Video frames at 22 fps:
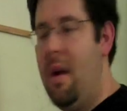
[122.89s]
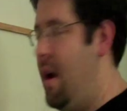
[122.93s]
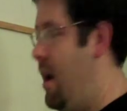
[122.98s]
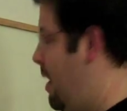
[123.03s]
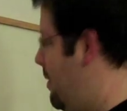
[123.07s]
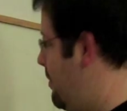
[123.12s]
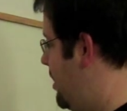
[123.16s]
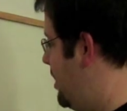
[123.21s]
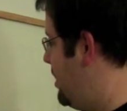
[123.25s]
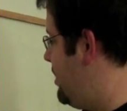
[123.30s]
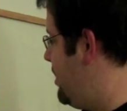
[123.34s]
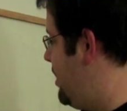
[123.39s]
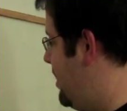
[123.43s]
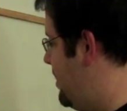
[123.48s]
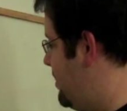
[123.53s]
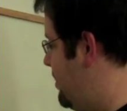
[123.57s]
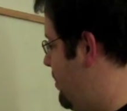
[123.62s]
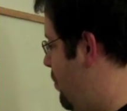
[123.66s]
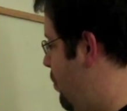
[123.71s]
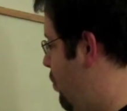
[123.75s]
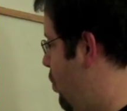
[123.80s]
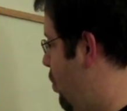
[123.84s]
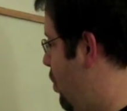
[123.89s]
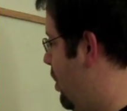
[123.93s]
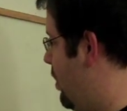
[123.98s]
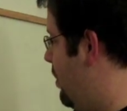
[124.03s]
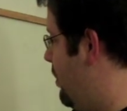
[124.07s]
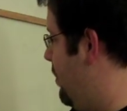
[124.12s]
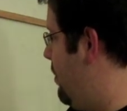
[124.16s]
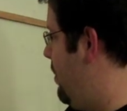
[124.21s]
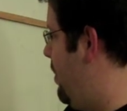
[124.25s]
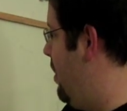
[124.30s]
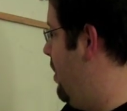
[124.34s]
how much is it
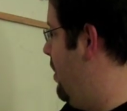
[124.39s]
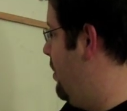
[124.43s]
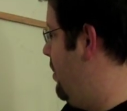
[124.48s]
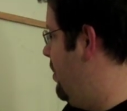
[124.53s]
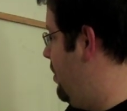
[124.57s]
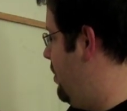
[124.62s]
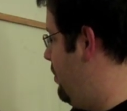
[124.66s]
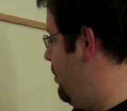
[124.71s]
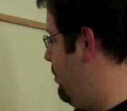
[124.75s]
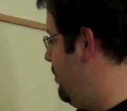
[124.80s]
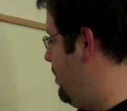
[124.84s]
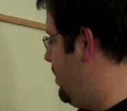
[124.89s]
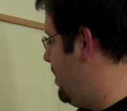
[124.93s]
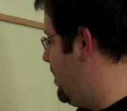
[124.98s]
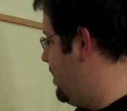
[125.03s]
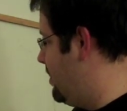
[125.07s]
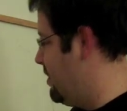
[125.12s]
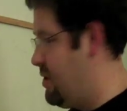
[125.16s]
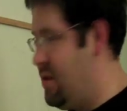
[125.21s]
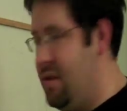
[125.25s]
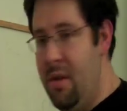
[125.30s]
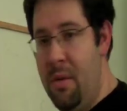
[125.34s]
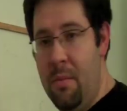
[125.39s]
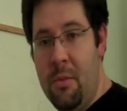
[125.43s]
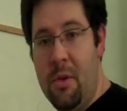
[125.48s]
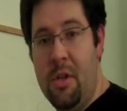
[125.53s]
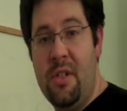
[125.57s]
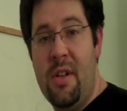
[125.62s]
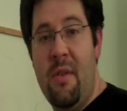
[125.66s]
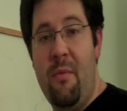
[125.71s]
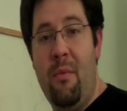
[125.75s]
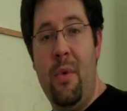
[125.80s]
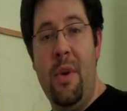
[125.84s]
worth to the
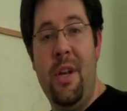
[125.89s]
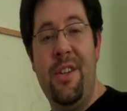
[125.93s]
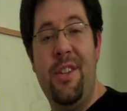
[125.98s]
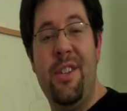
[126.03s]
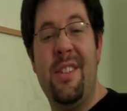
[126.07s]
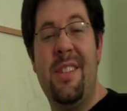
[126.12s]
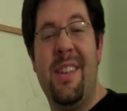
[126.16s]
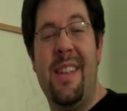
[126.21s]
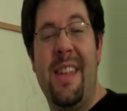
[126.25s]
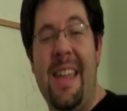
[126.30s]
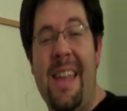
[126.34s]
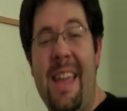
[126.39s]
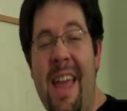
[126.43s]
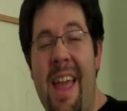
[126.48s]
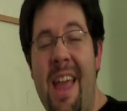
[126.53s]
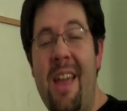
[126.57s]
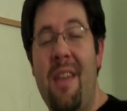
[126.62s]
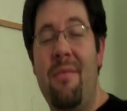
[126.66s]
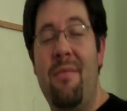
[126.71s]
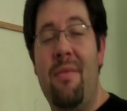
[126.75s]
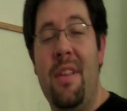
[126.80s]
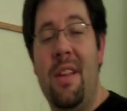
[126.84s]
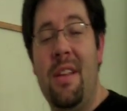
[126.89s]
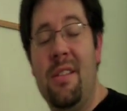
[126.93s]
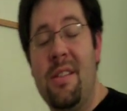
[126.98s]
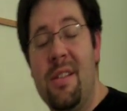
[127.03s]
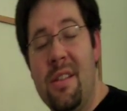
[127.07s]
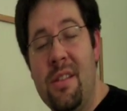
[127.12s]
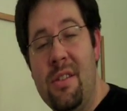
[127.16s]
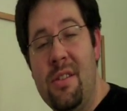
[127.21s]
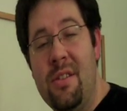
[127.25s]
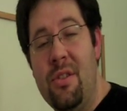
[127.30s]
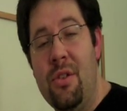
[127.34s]
consumers if we just gave these
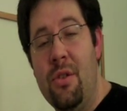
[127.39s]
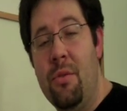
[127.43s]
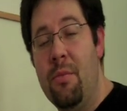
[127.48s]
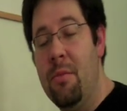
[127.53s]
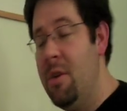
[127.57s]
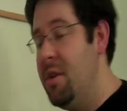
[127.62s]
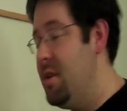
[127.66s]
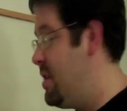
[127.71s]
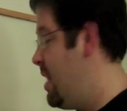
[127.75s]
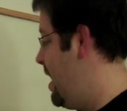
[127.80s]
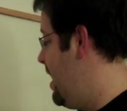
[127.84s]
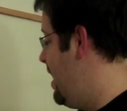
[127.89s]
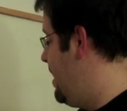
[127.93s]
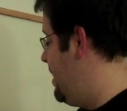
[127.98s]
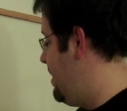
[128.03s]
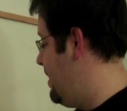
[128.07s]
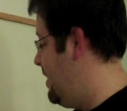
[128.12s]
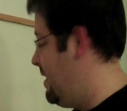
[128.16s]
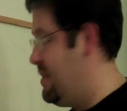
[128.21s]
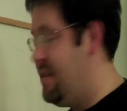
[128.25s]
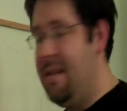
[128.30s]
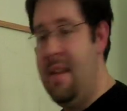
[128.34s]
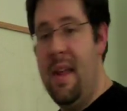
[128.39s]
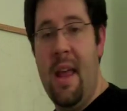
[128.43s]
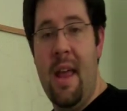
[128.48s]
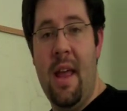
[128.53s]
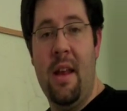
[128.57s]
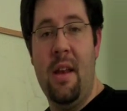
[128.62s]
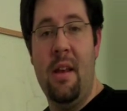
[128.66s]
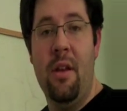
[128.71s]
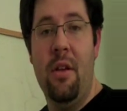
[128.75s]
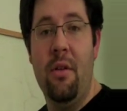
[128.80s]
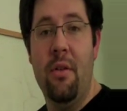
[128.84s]
consumers these
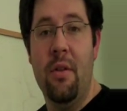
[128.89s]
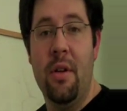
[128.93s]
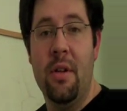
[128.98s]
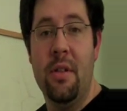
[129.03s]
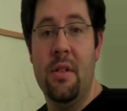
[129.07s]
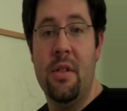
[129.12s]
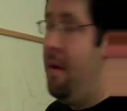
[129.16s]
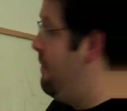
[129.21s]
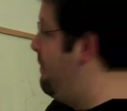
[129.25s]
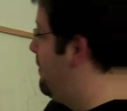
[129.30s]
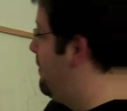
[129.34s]
ten units?